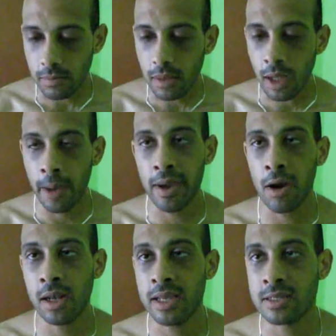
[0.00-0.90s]

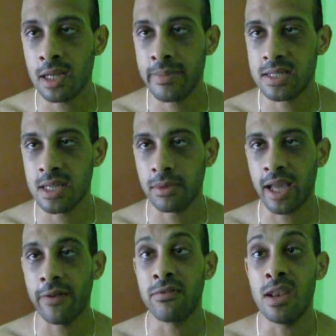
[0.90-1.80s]
apparently is going to be something
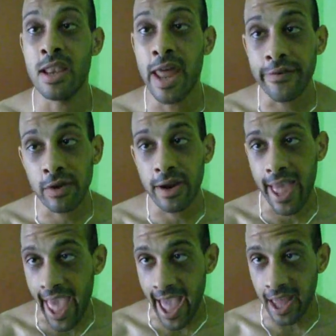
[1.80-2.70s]
I've never
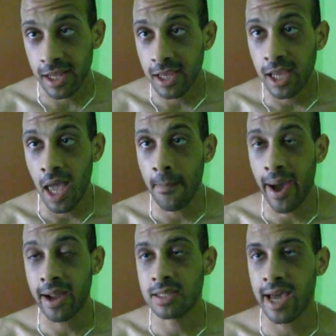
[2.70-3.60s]
had in my
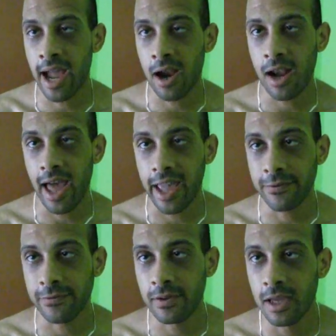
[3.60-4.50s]
entire
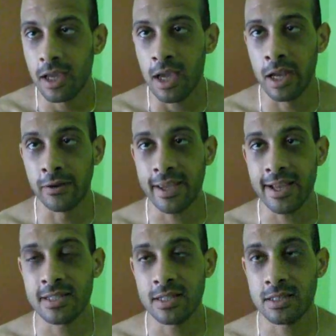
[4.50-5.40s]
life. And in
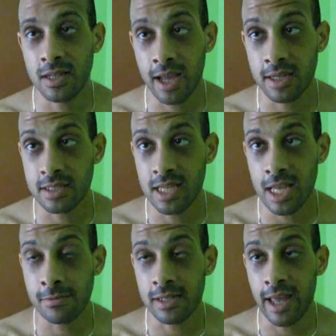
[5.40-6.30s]
case it kind of
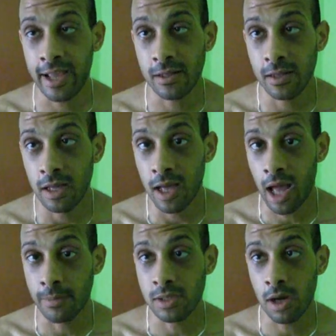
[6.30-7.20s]
seems like
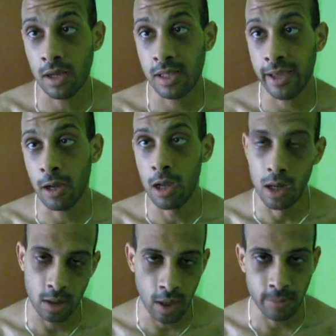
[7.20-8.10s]
I'm talking like,
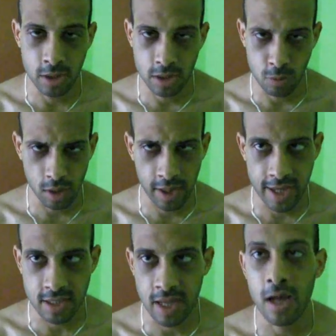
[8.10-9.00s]
hey, I'm just
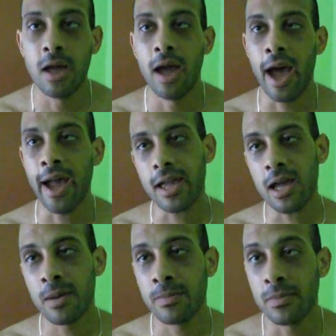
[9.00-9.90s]
realizing it, I am.